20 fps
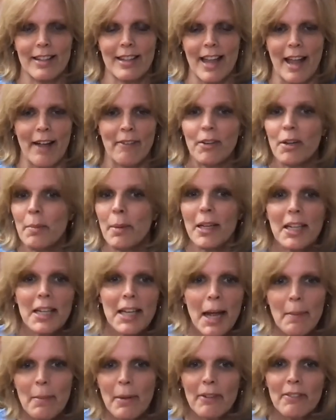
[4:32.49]
everybody
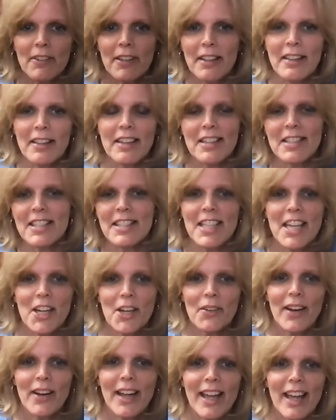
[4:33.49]
kept everything a
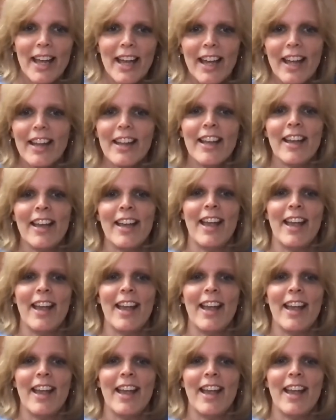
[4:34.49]
secret